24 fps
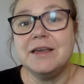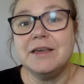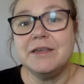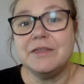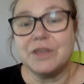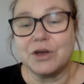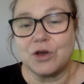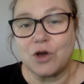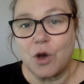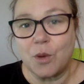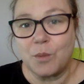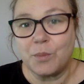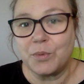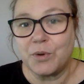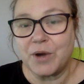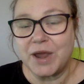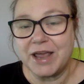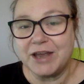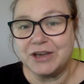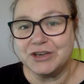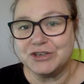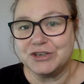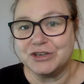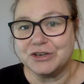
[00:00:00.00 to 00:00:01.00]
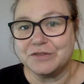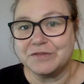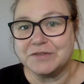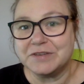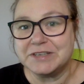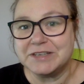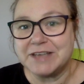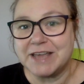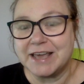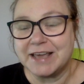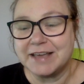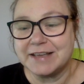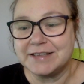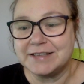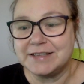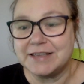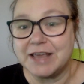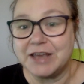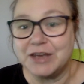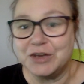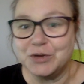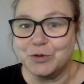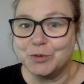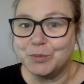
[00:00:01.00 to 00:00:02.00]
the comprehension of a text,
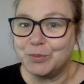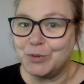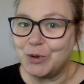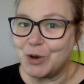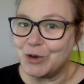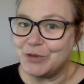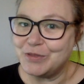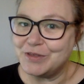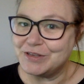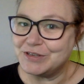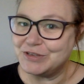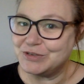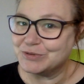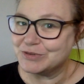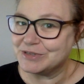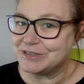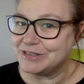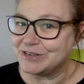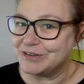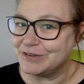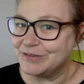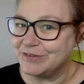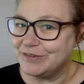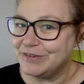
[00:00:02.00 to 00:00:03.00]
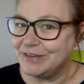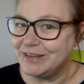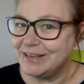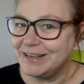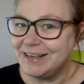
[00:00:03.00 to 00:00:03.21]
and you'll know this yourself.